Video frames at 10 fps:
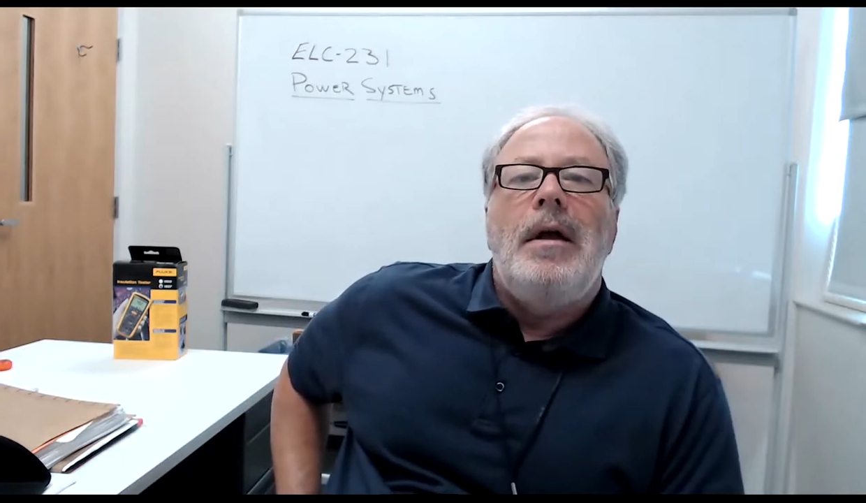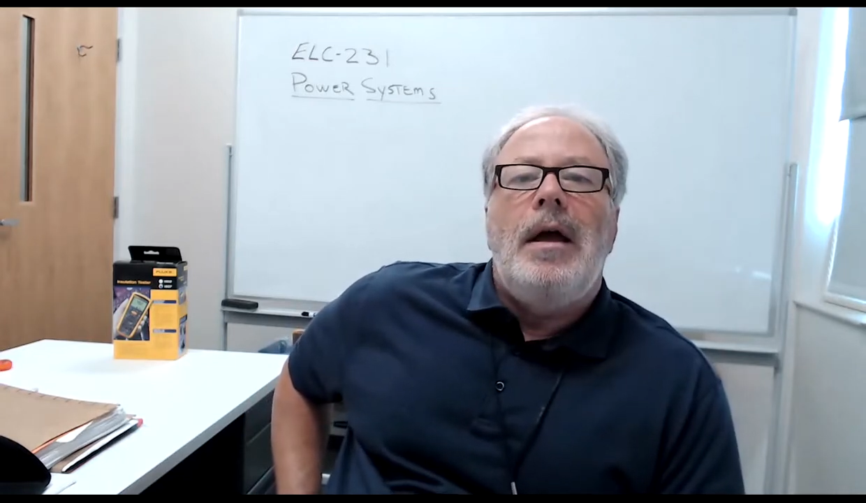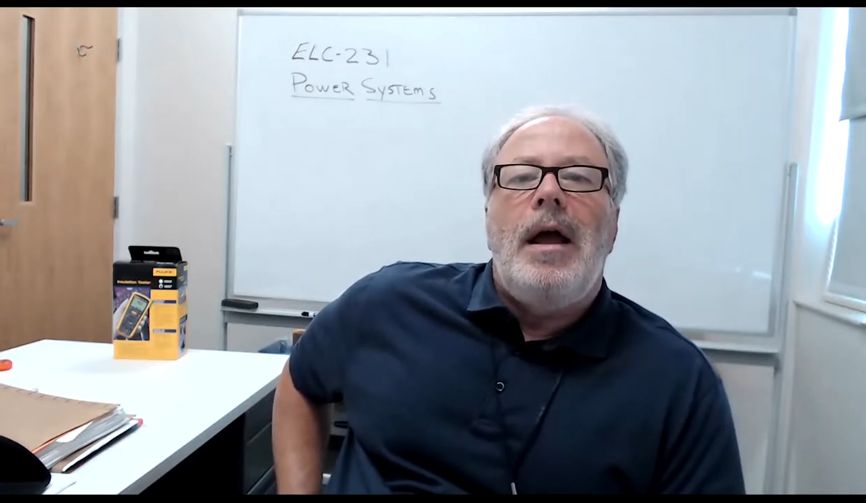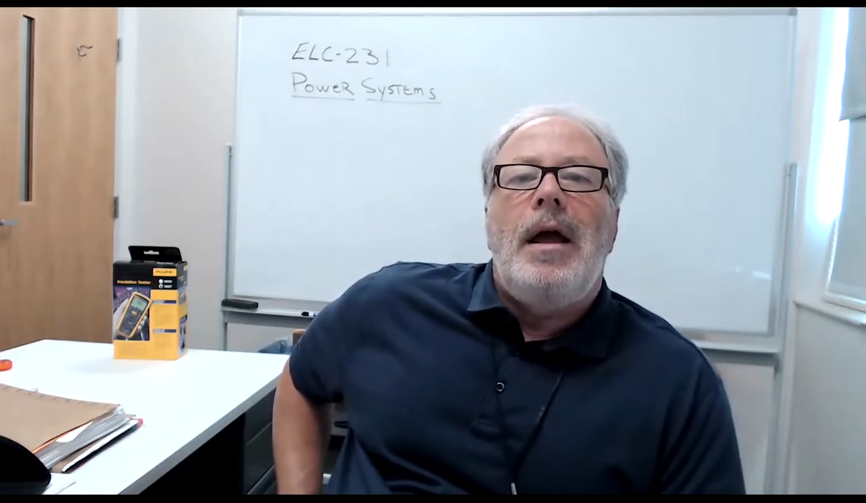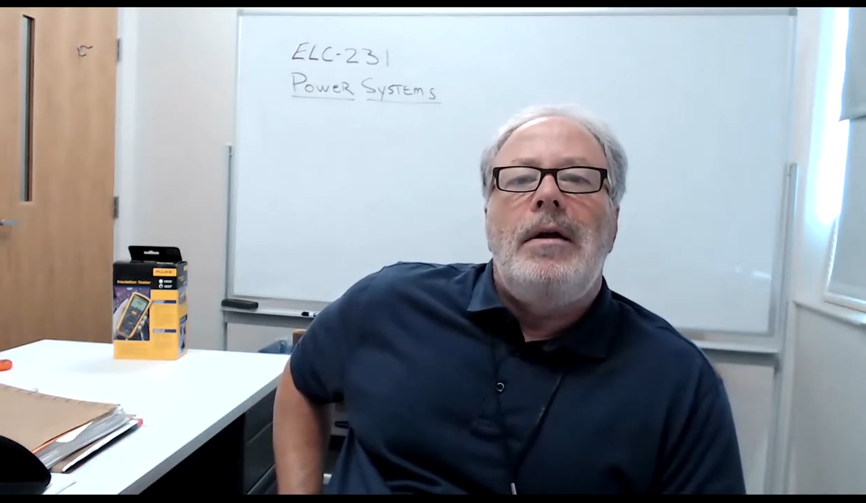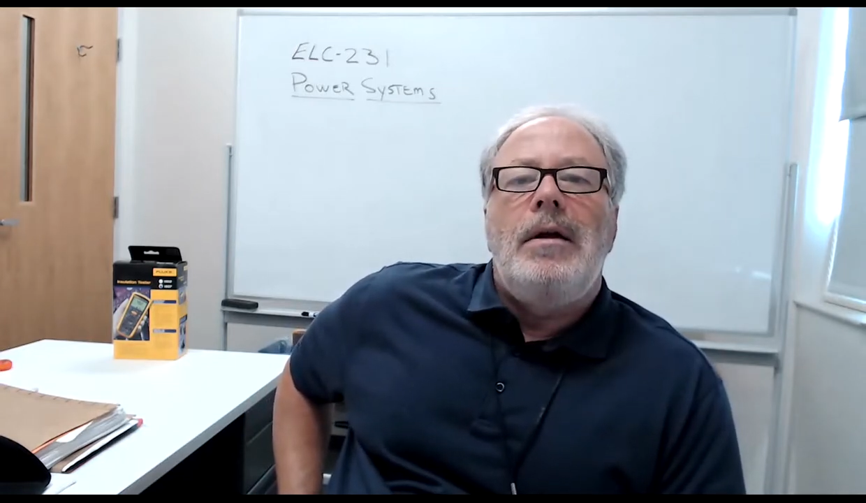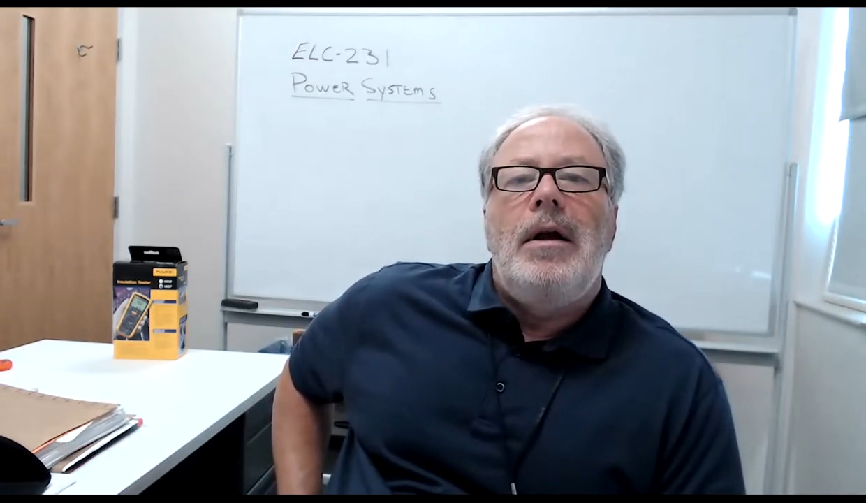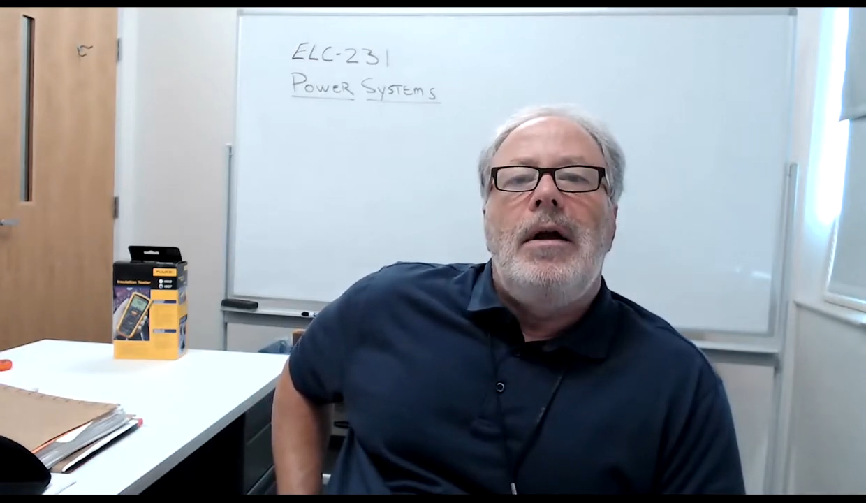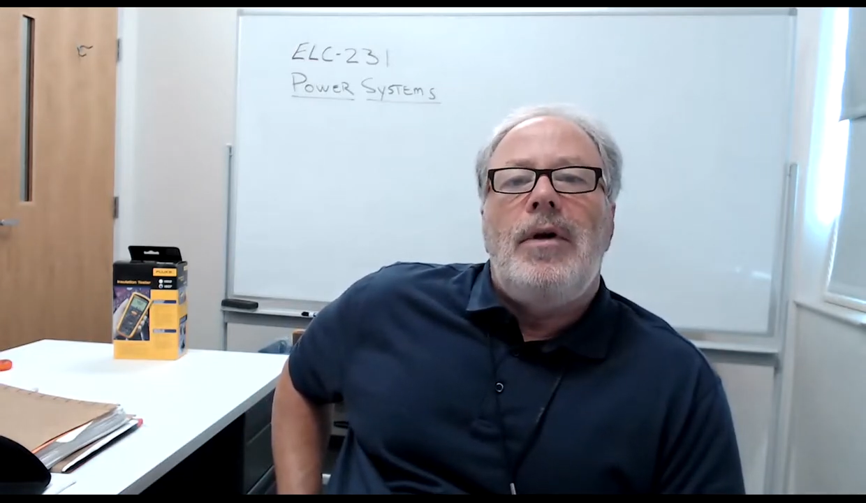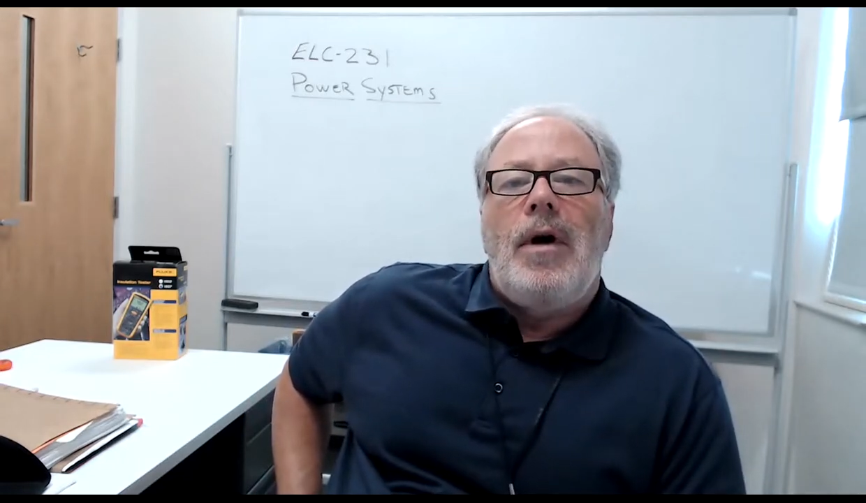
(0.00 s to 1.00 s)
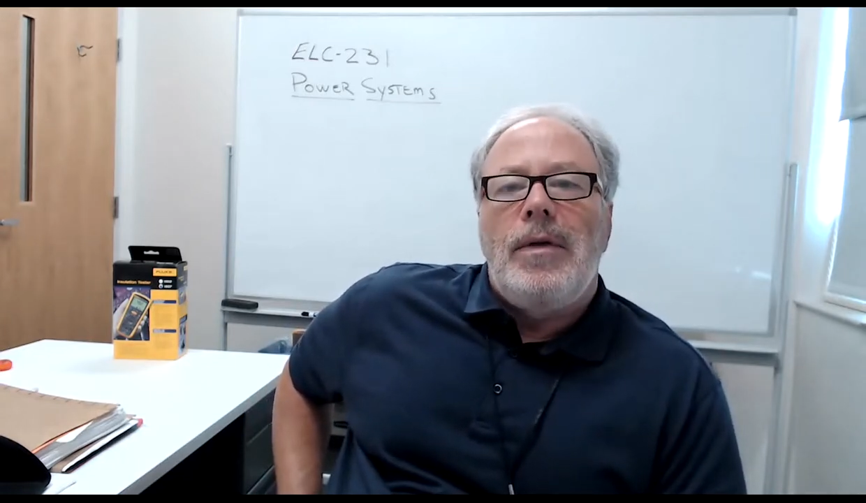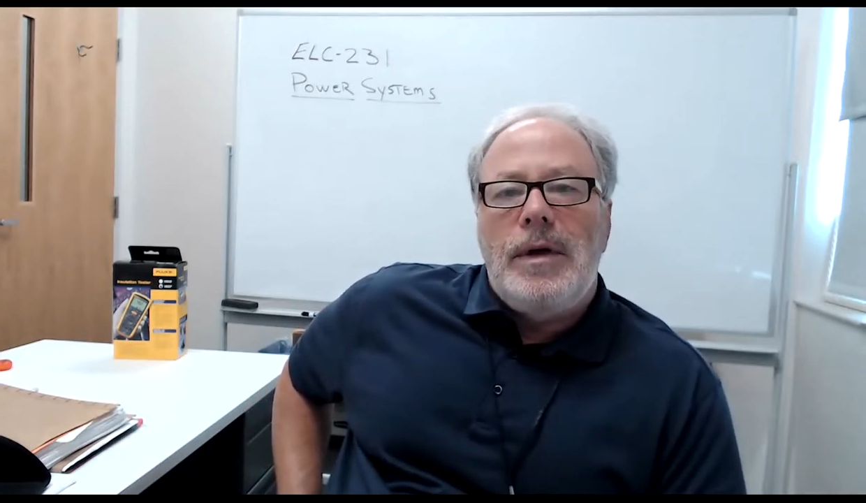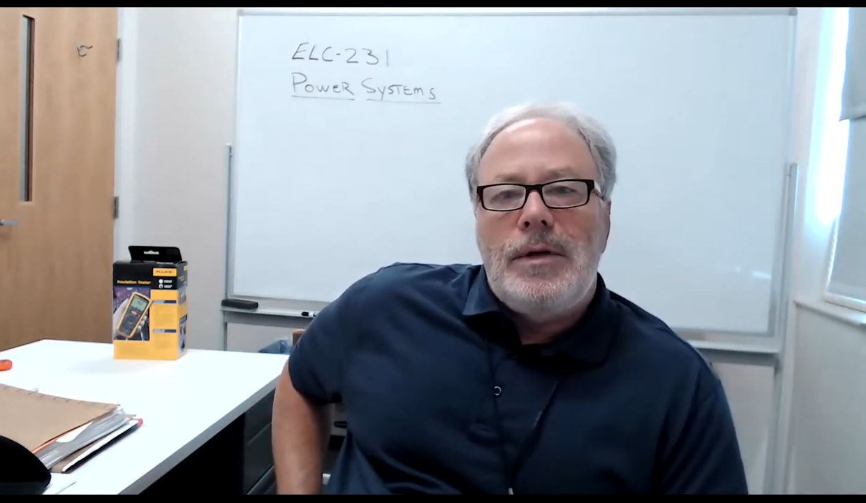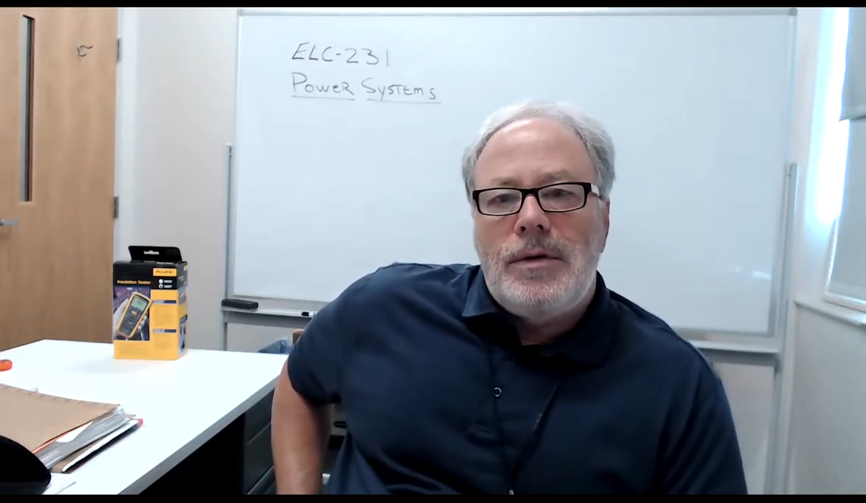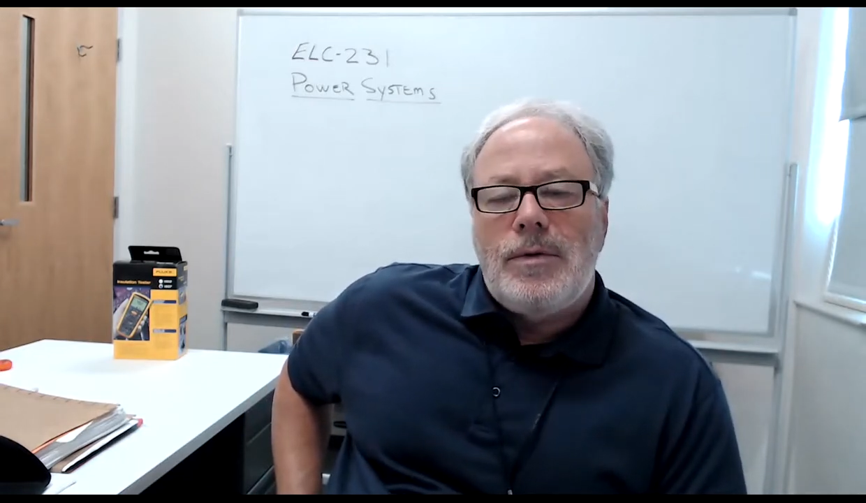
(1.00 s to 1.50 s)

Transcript: and all these